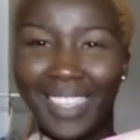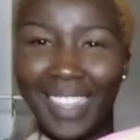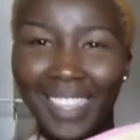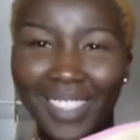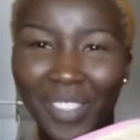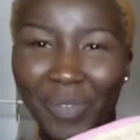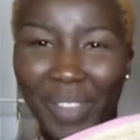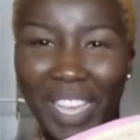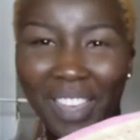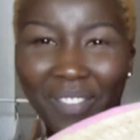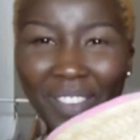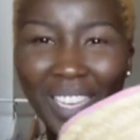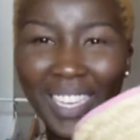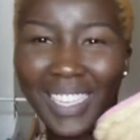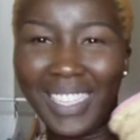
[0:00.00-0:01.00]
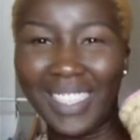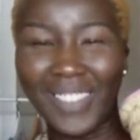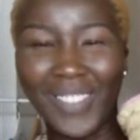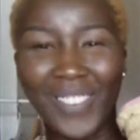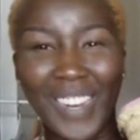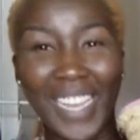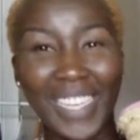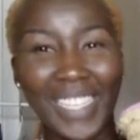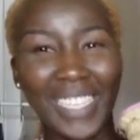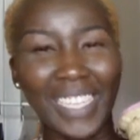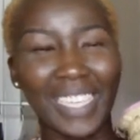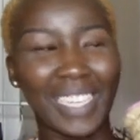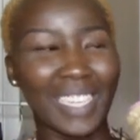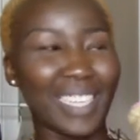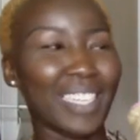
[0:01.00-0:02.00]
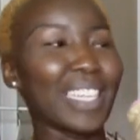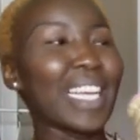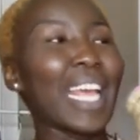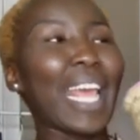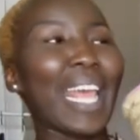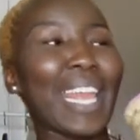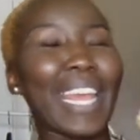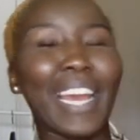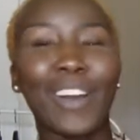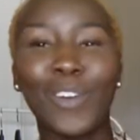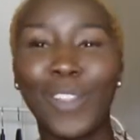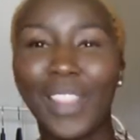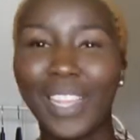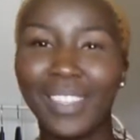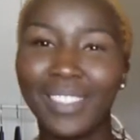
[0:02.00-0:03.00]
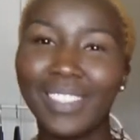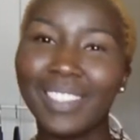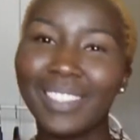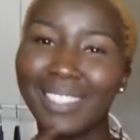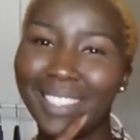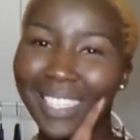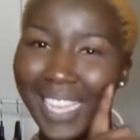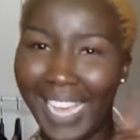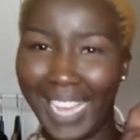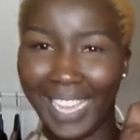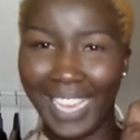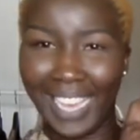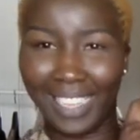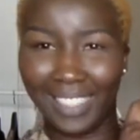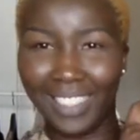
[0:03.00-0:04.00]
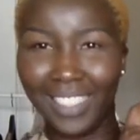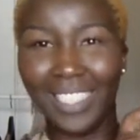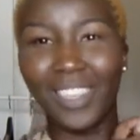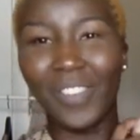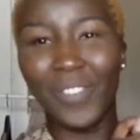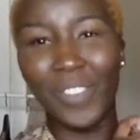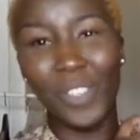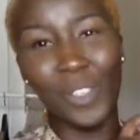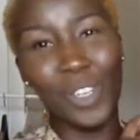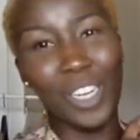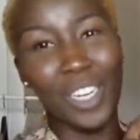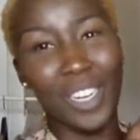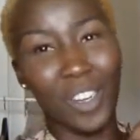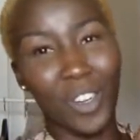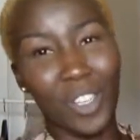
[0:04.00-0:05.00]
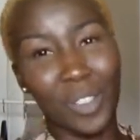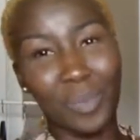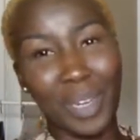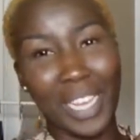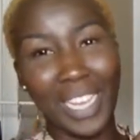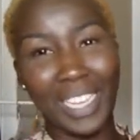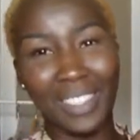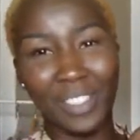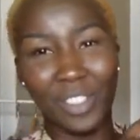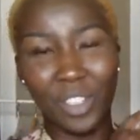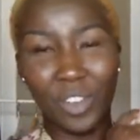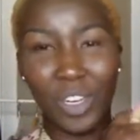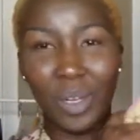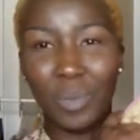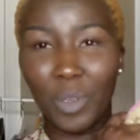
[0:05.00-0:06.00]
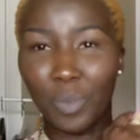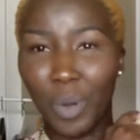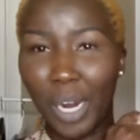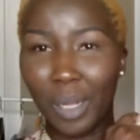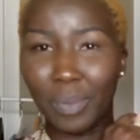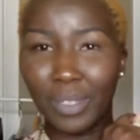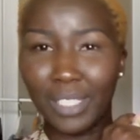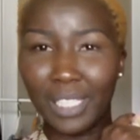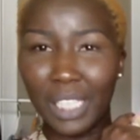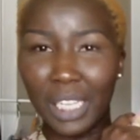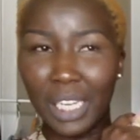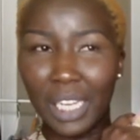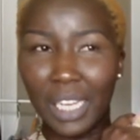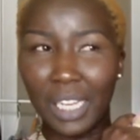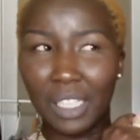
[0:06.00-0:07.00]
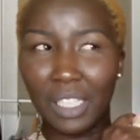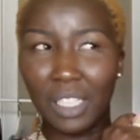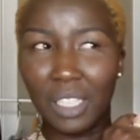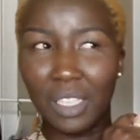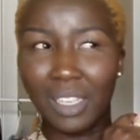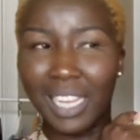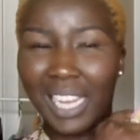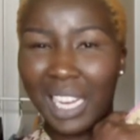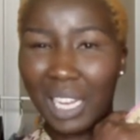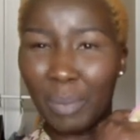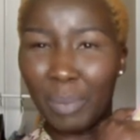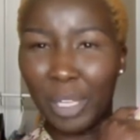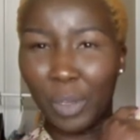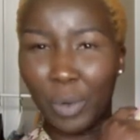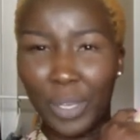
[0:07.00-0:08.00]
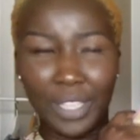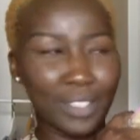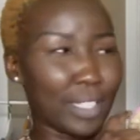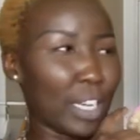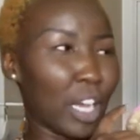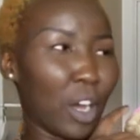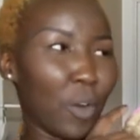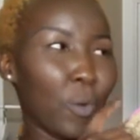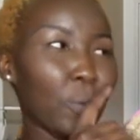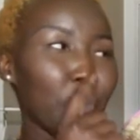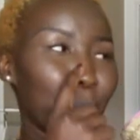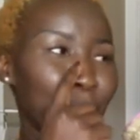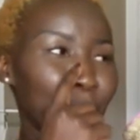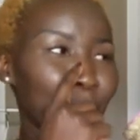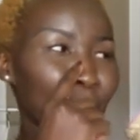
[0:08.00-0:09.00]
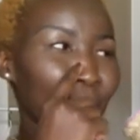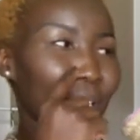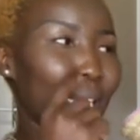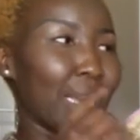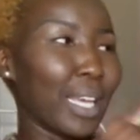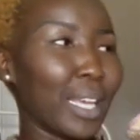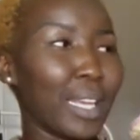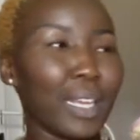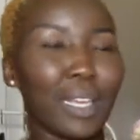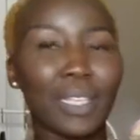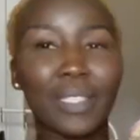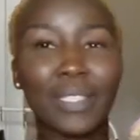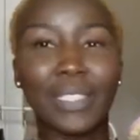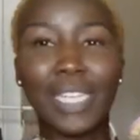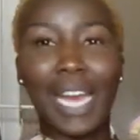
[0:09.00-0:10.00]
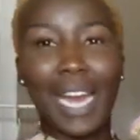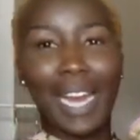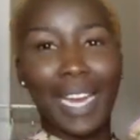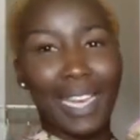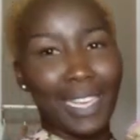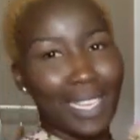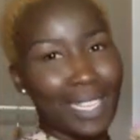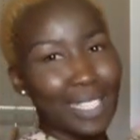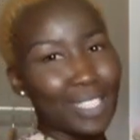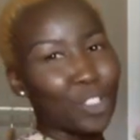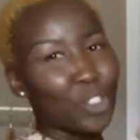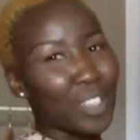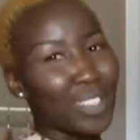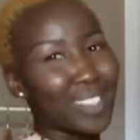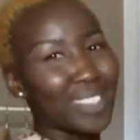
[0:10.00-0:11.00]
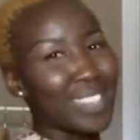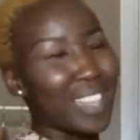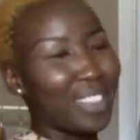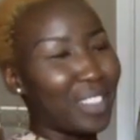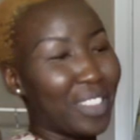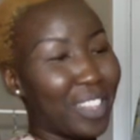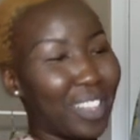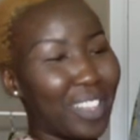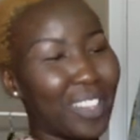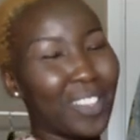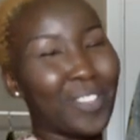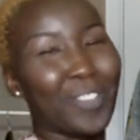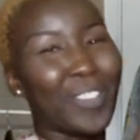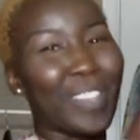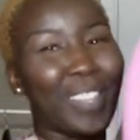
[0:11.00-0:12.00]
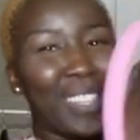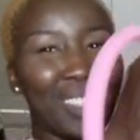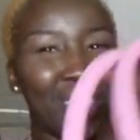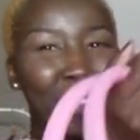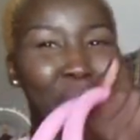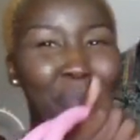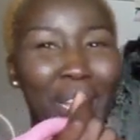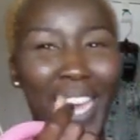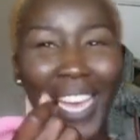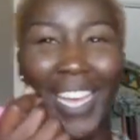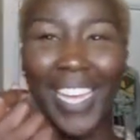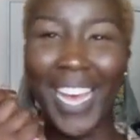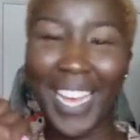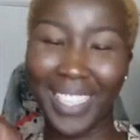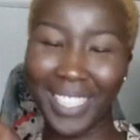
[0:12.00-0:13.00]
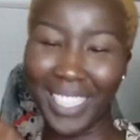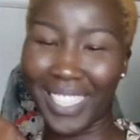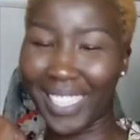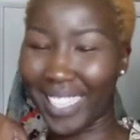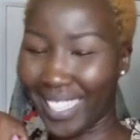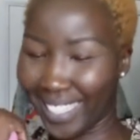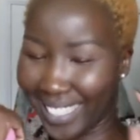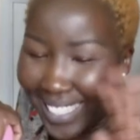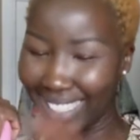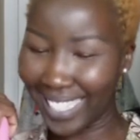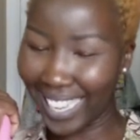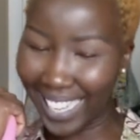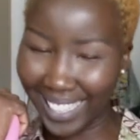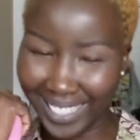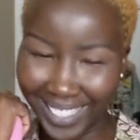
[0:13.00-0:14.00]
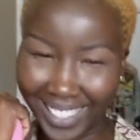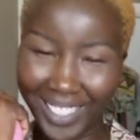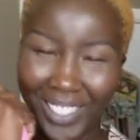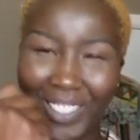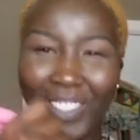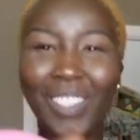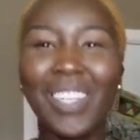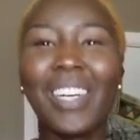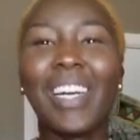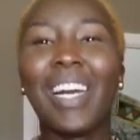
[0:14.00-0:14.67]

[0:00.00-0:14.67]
this baby right here. Now, this again, if you are on my Instagram, you've probably seen it a couple of weeks ago. And I just love this bag. I cannot tell you.